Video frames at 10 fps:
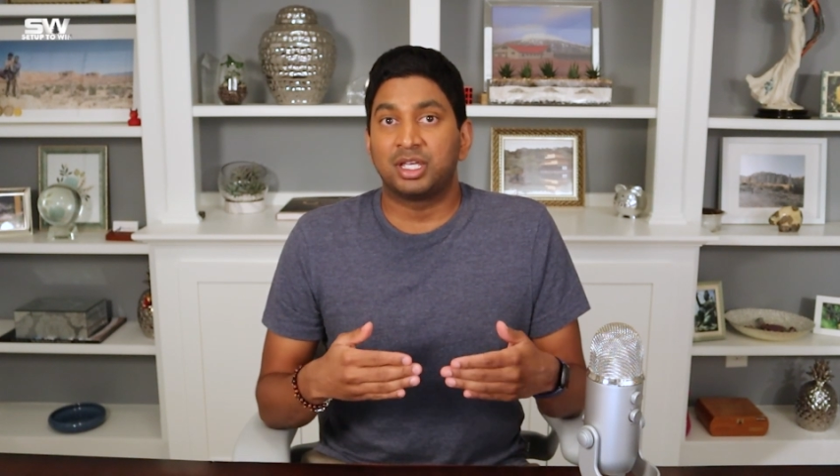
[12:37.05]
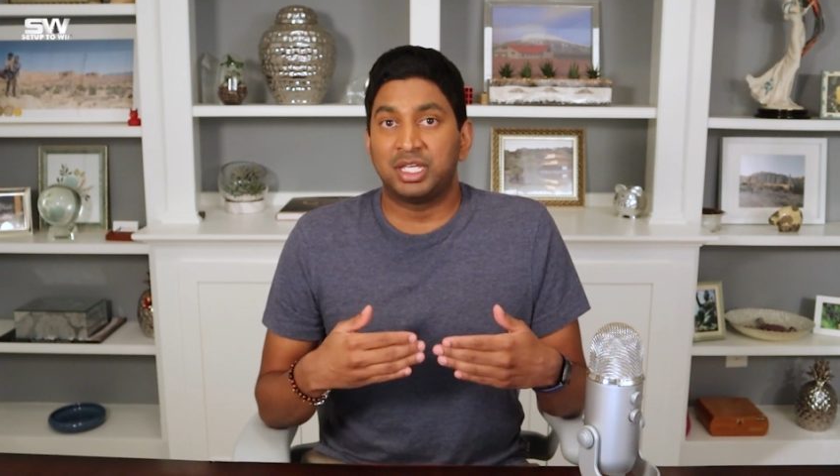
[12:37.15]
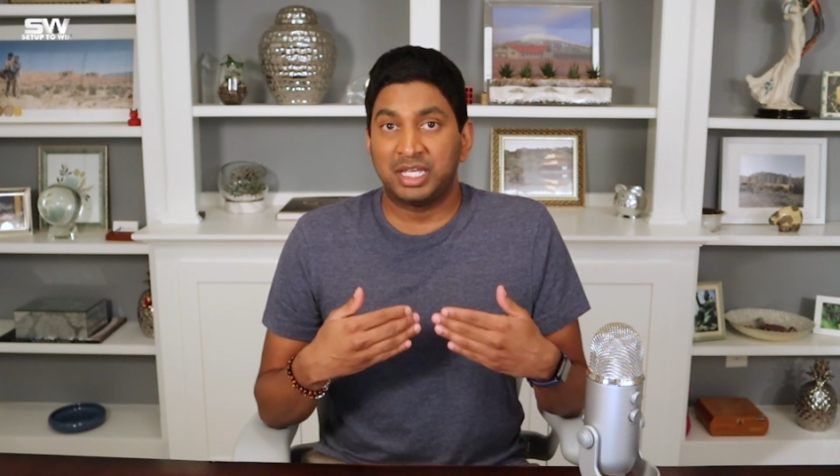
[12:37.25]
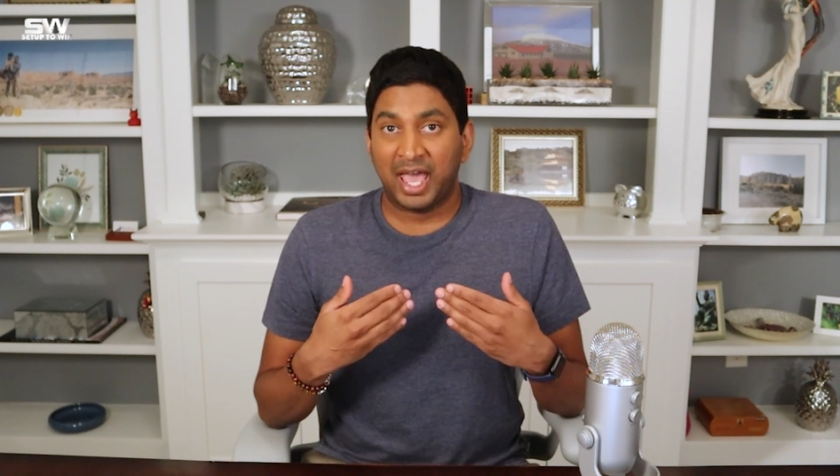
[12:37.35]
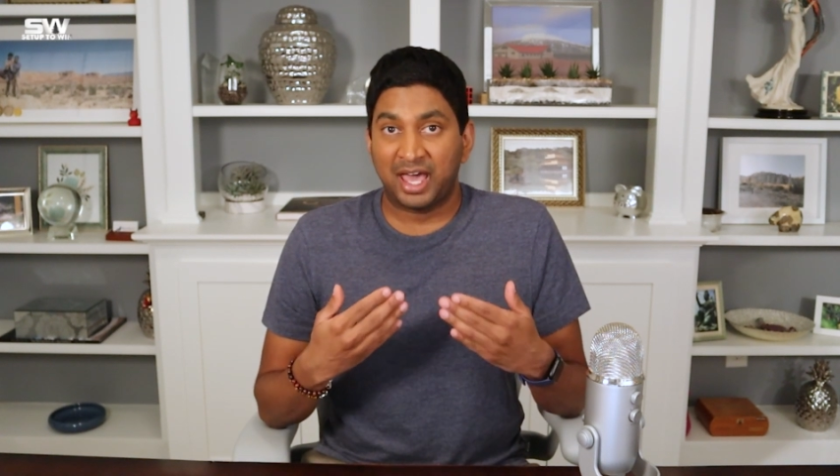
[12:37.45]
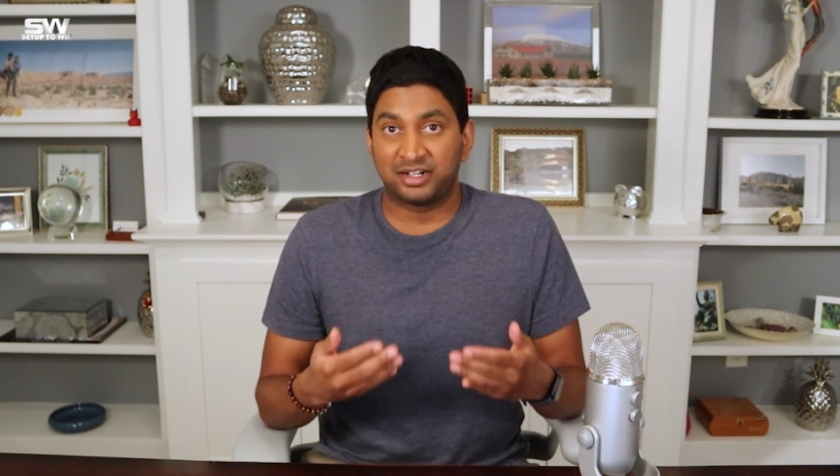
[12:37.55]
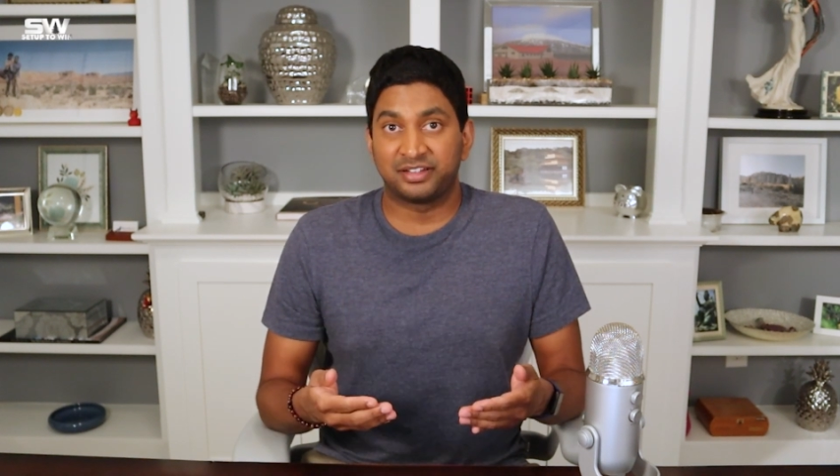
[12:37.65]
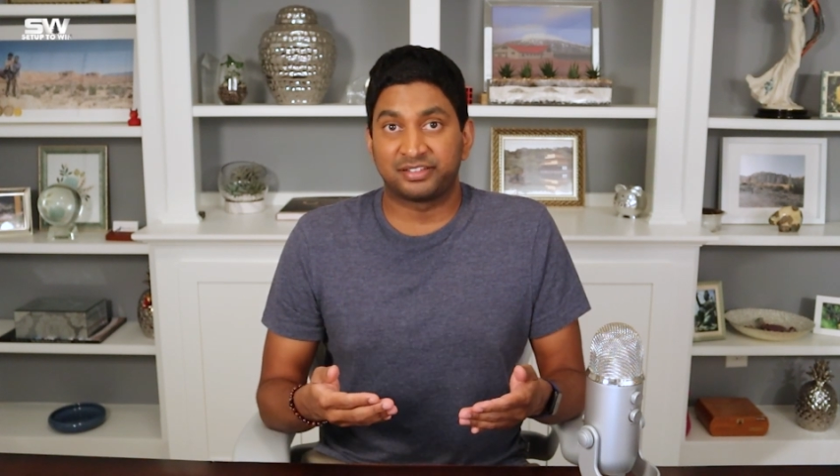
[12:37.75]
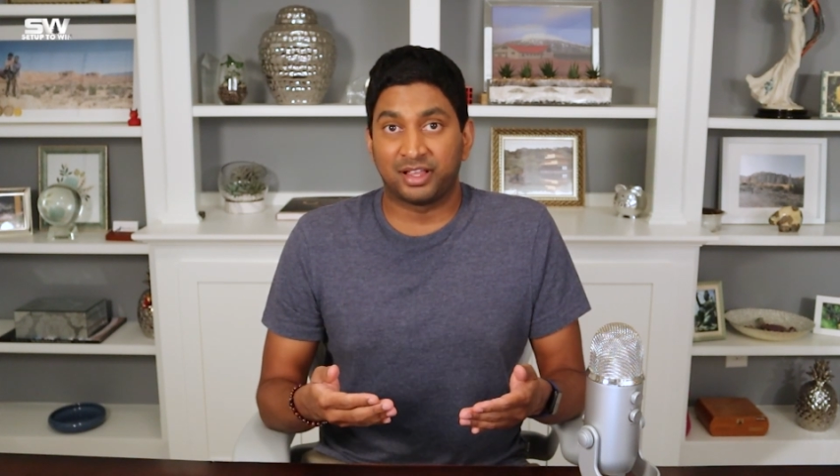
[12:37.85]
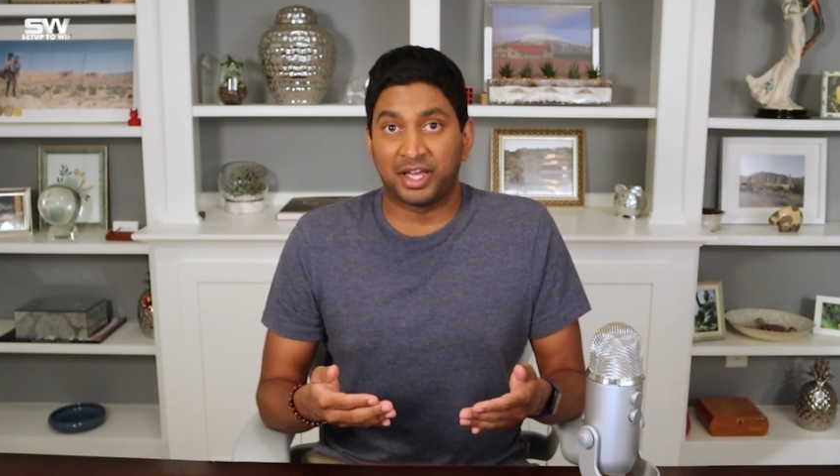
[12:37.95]
he had in
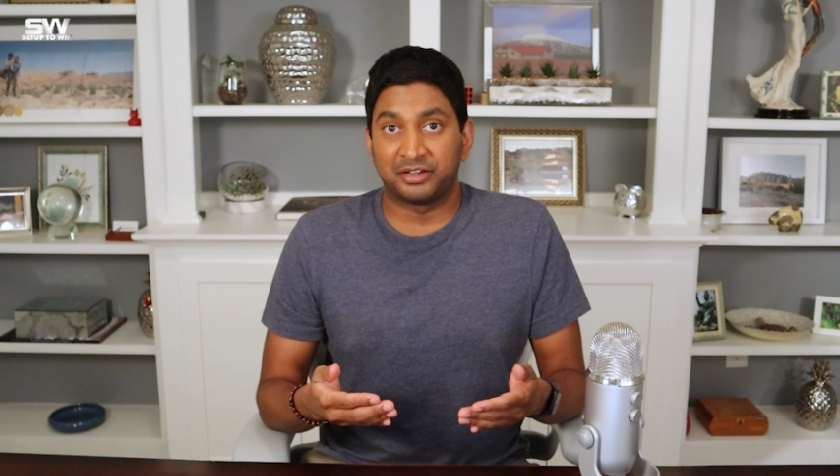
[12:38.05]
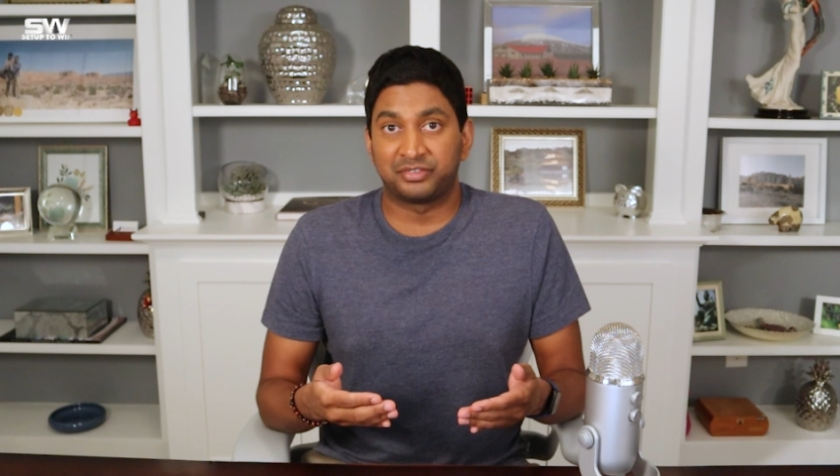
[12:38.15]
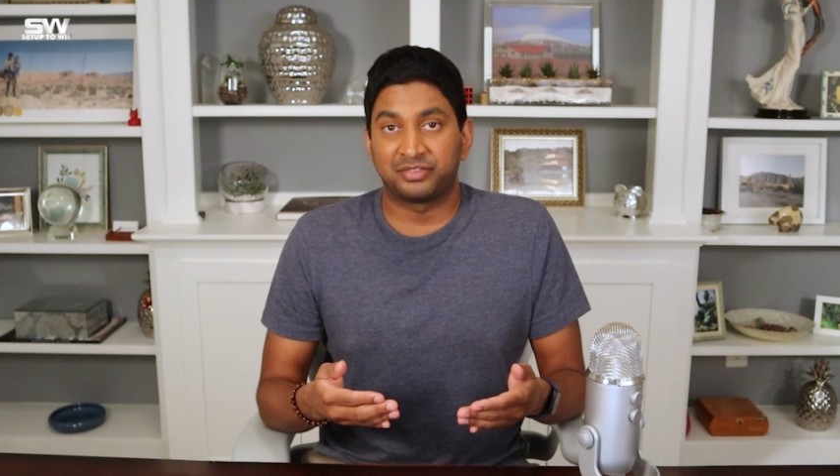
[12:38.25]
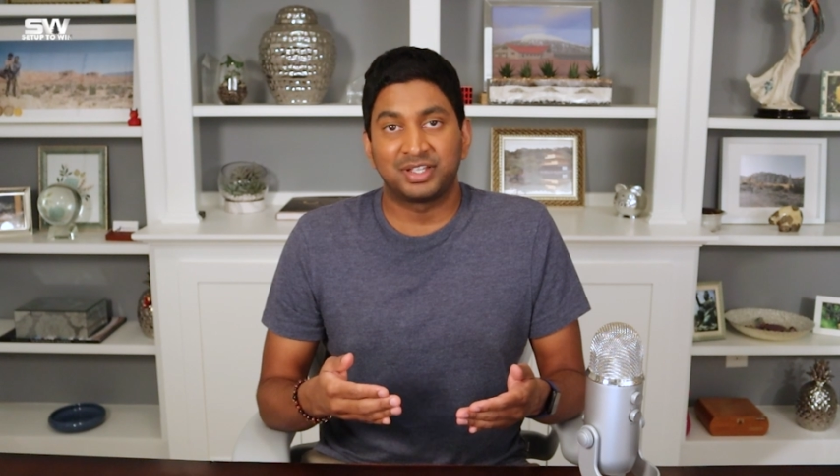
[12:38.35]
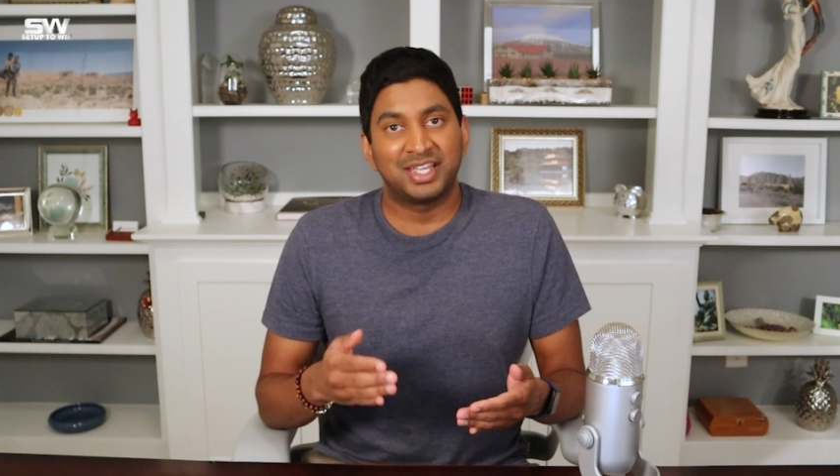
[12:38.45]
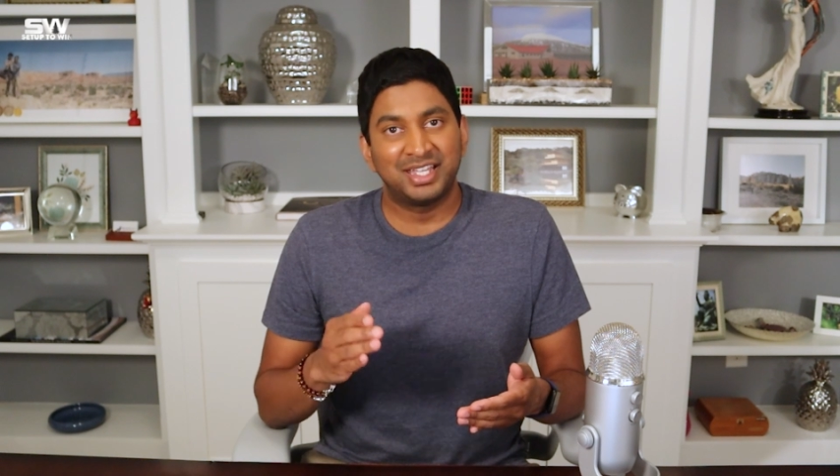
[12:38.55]
his life,